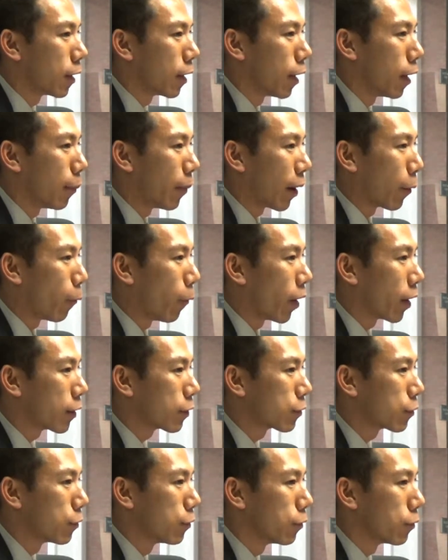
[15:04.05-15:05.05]
I
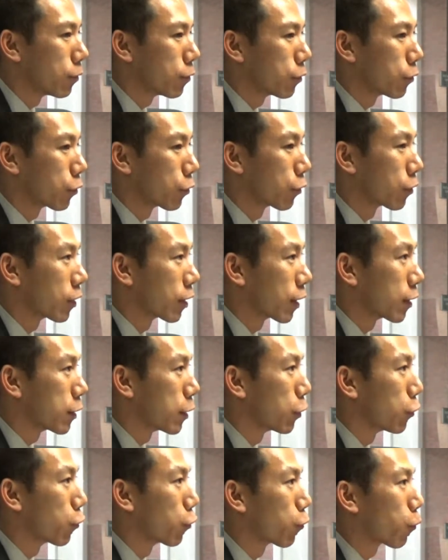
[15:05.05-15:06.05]
wanted to
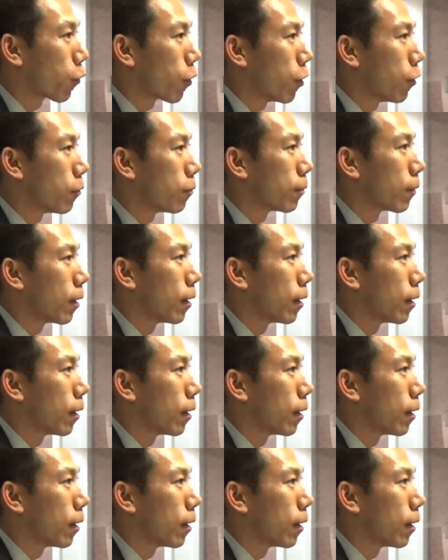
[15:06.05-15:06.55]
continue to grow.